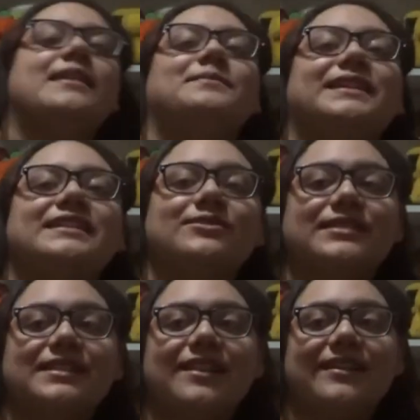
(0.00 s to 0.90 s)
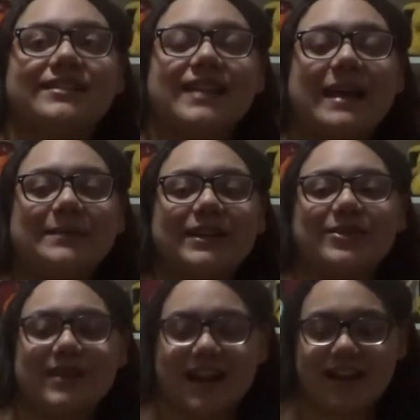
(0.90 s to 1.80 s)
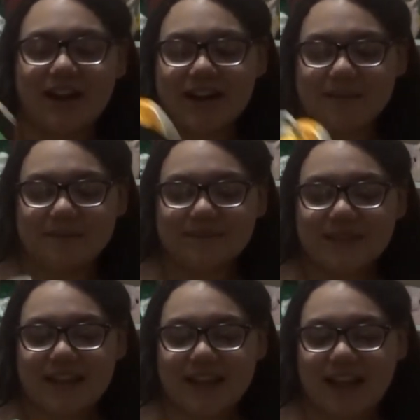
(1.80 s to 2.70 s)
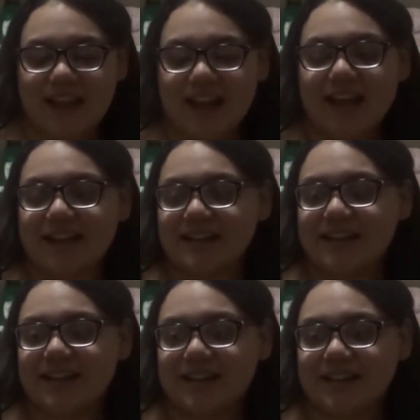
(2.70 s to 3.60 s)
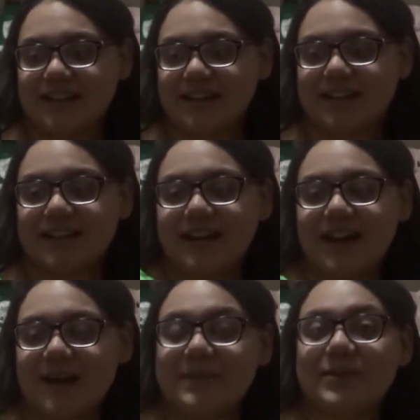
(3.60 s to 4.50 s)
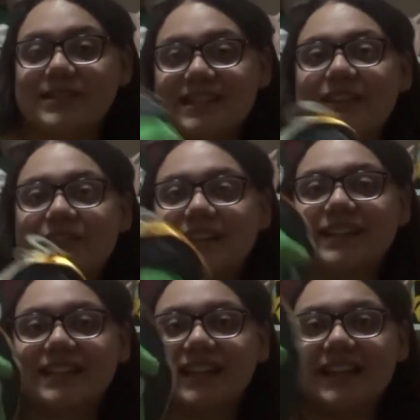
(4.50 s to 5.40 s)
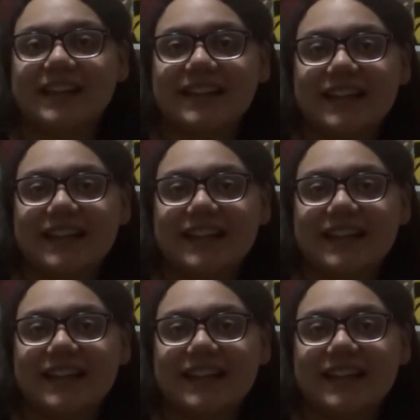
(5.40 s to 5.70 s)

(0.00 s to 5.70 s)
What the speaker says: because it was a long time ago when I got him, and it was definitely